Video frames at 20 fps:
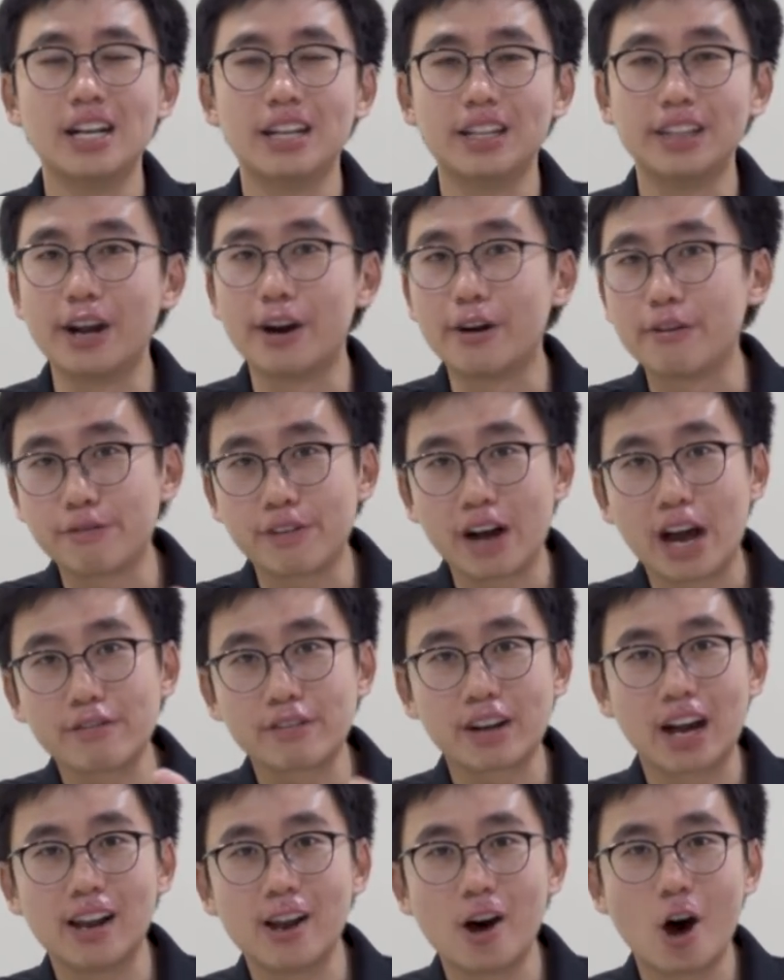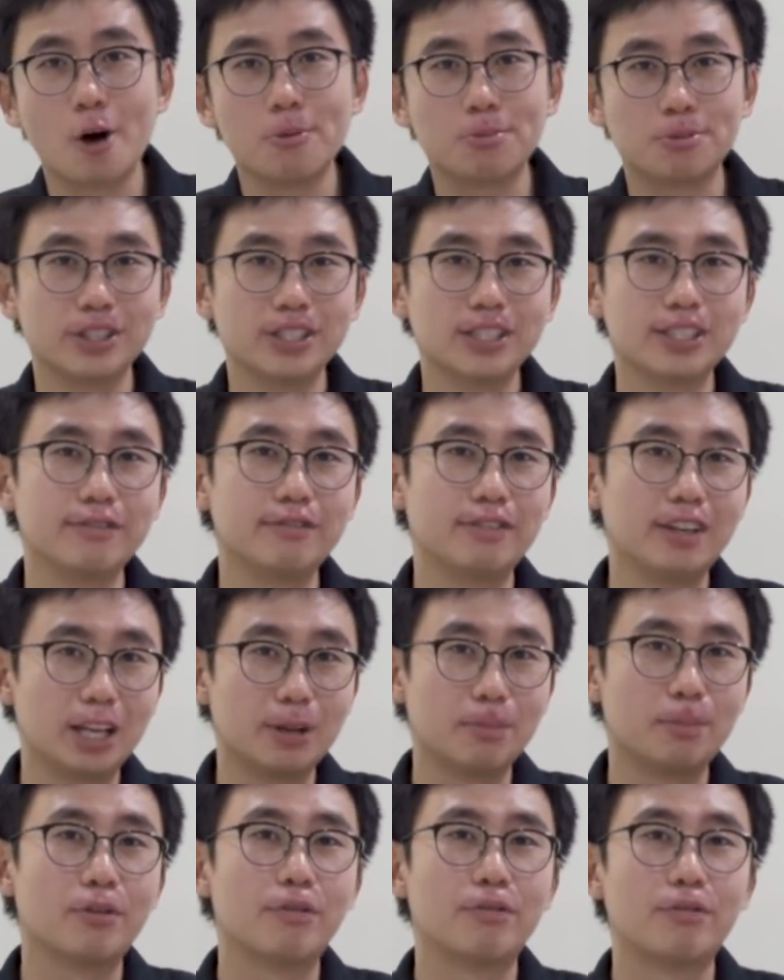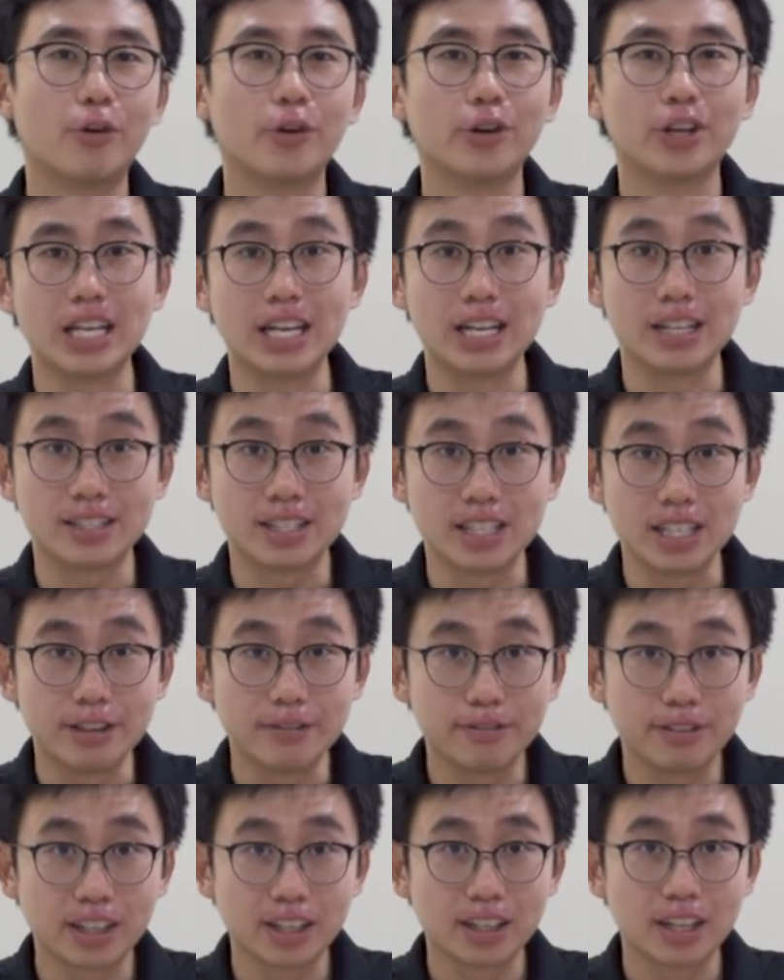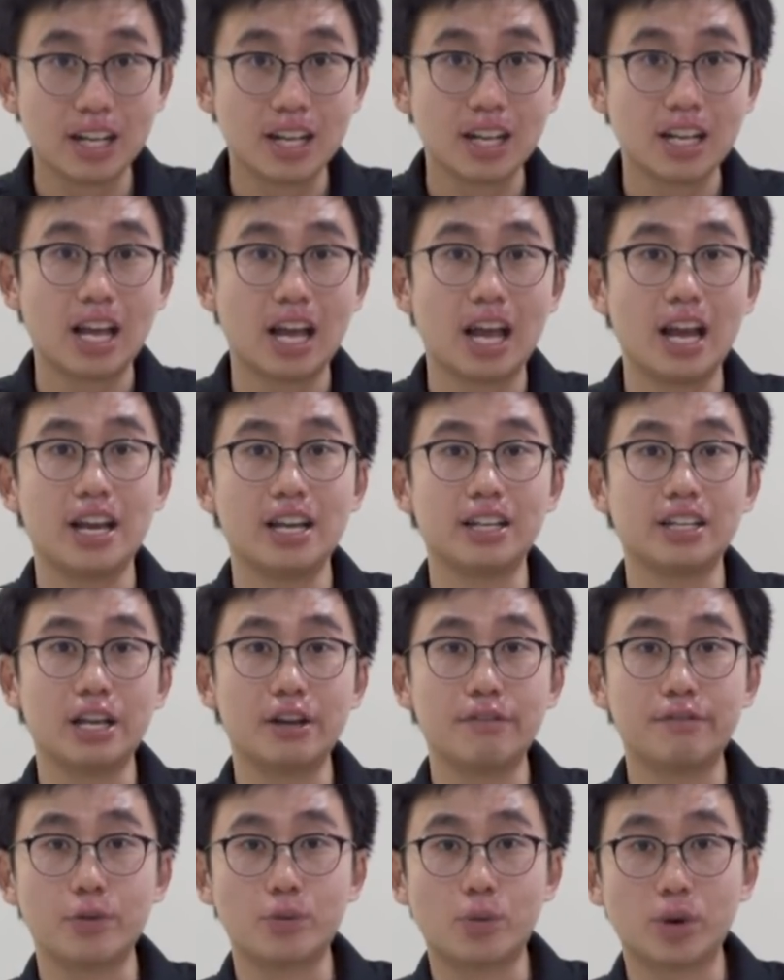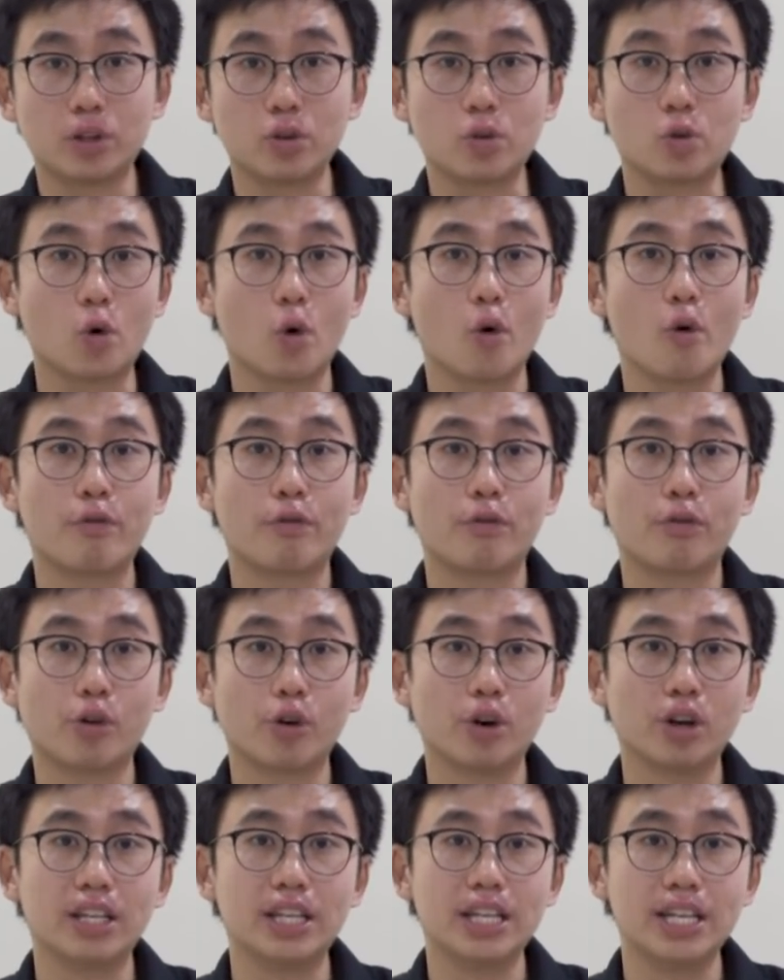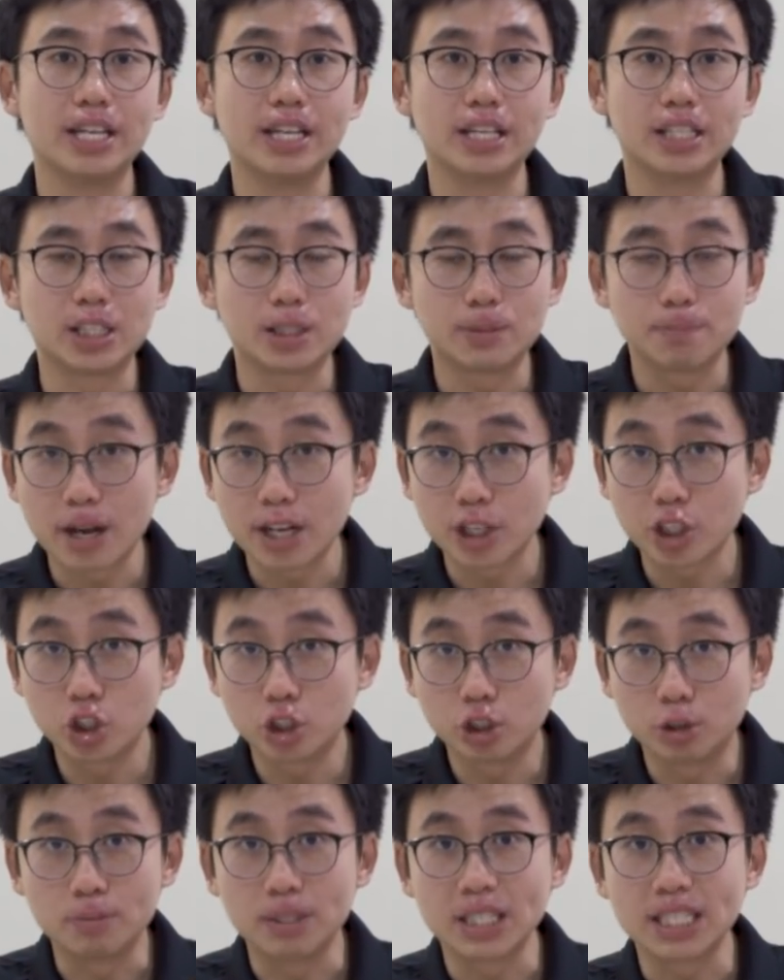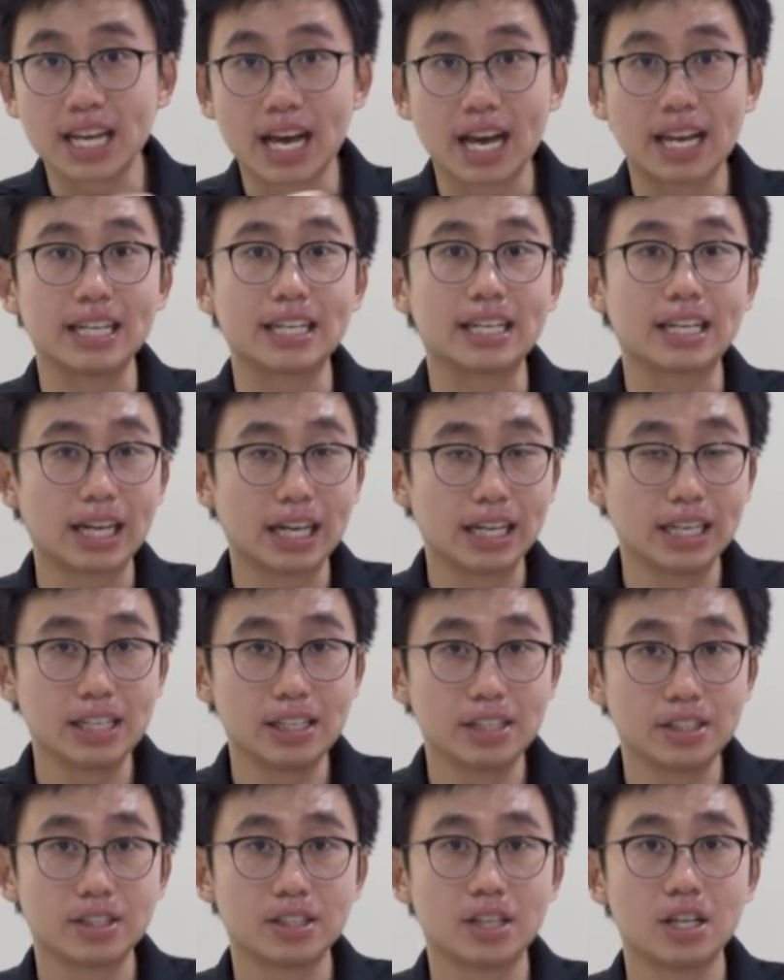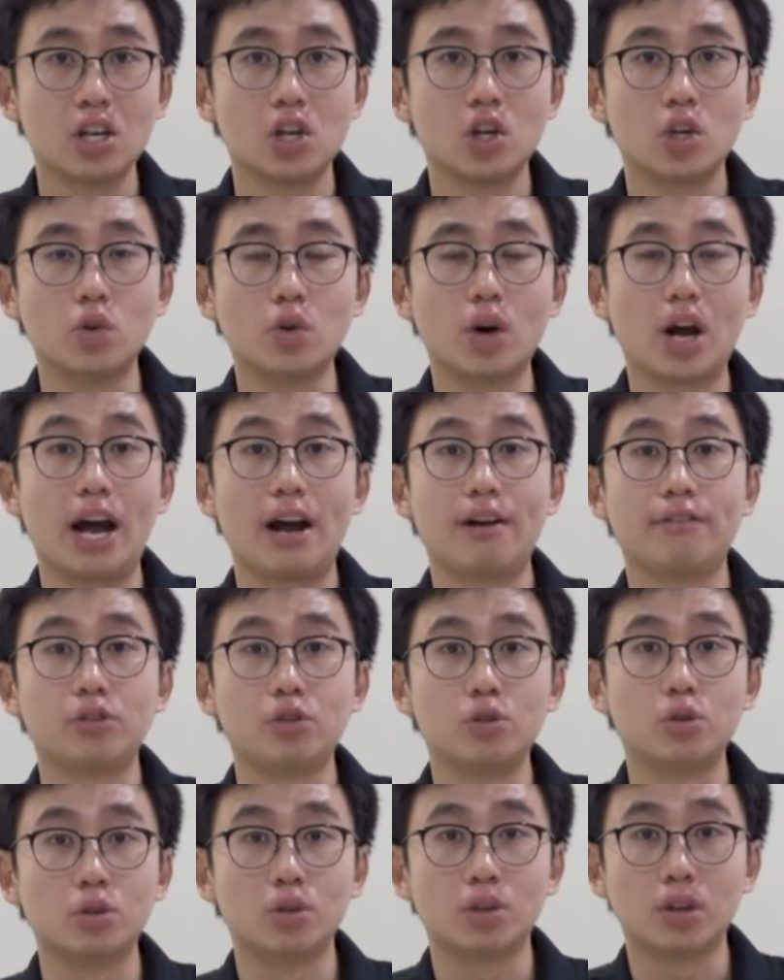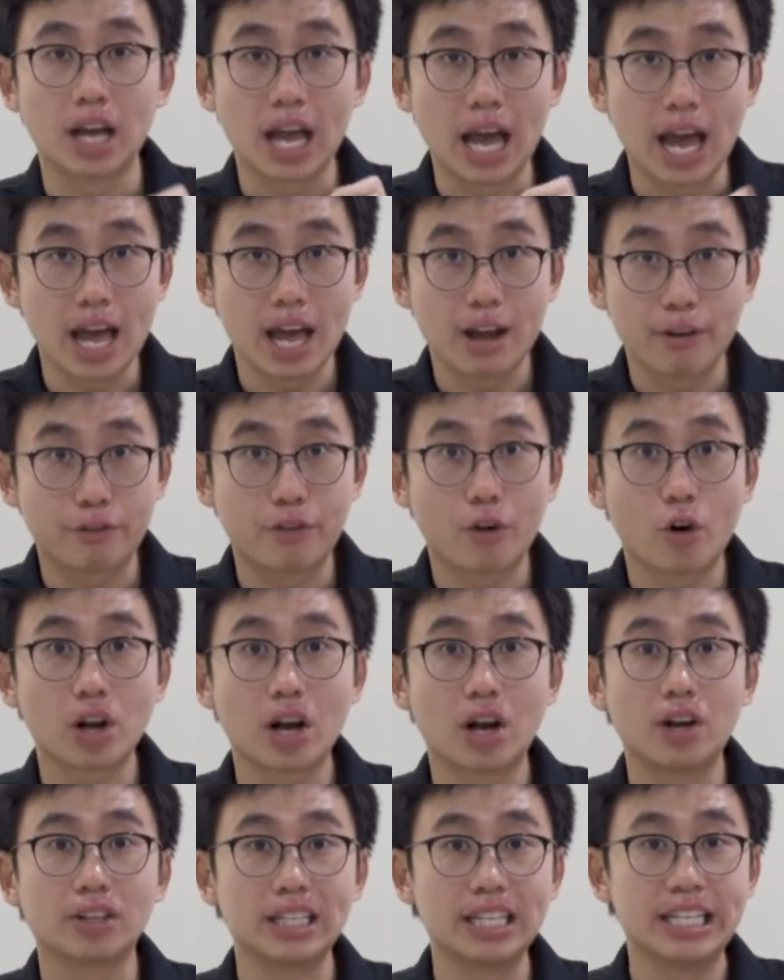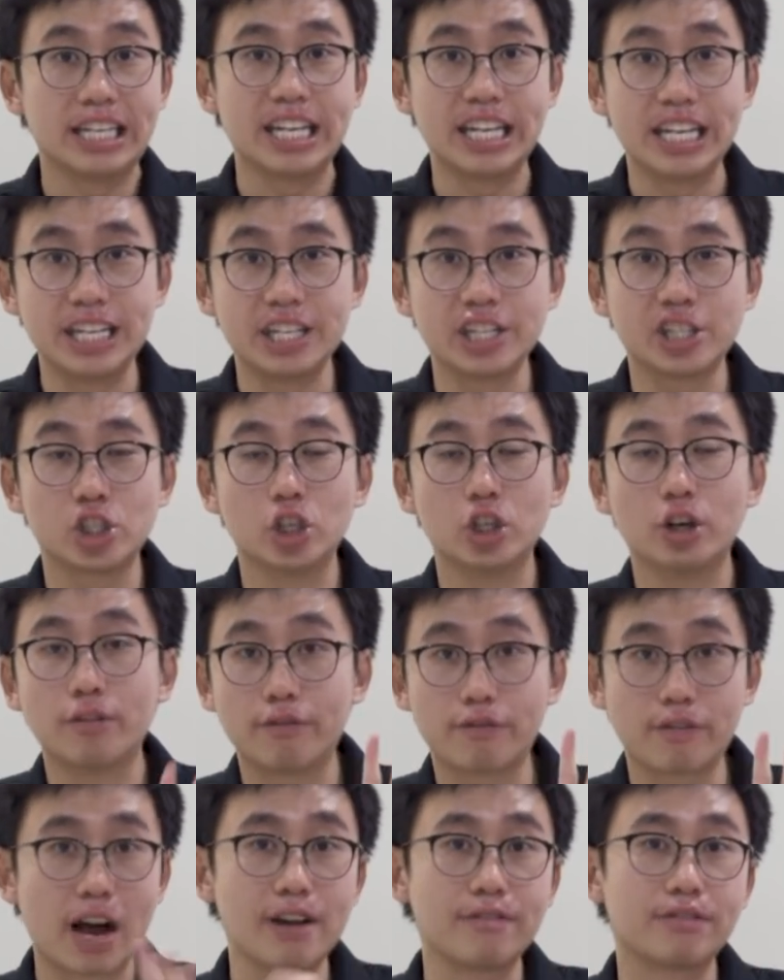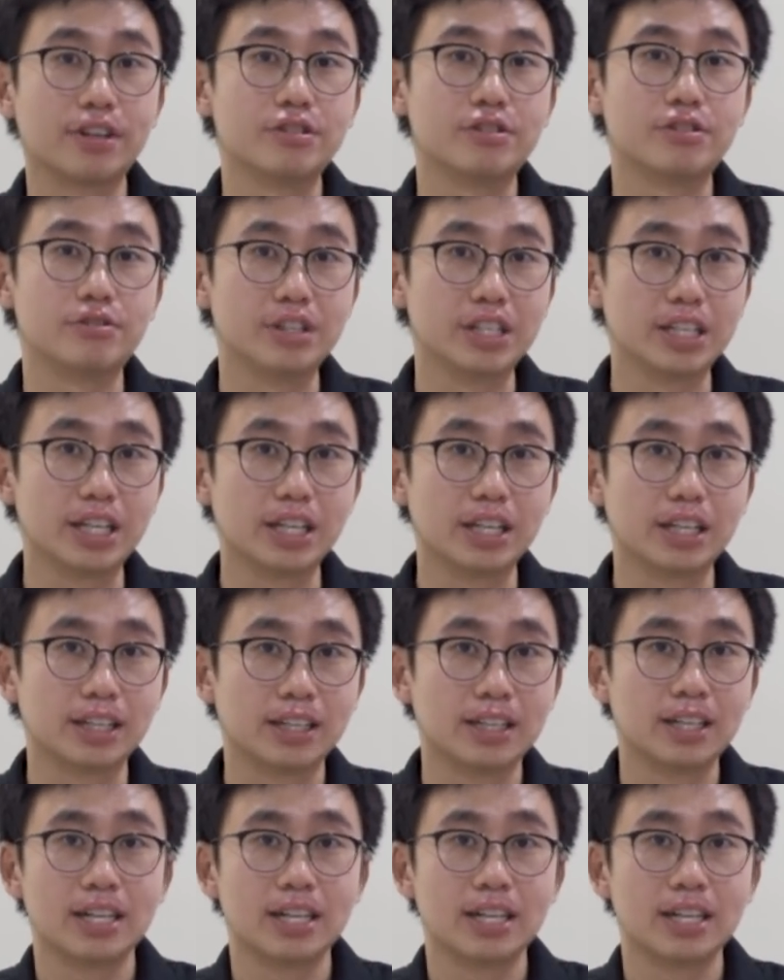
There are 5 color options available for the Ativa, and if you want to go for the special metallic colors, you have to fork out an additional 500 ringgit.